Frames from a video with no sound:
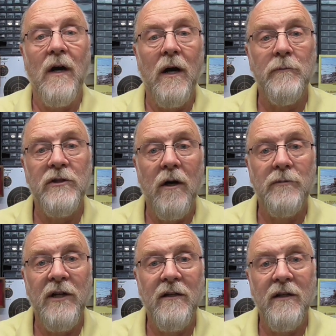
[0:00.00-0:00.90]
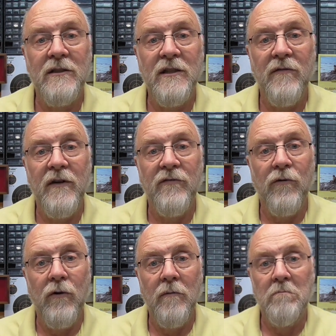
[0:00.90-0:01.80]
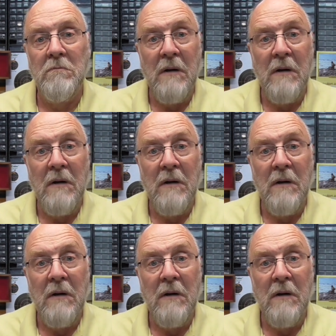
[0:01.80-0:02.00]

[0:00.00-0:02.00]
I'm Sharps 1874.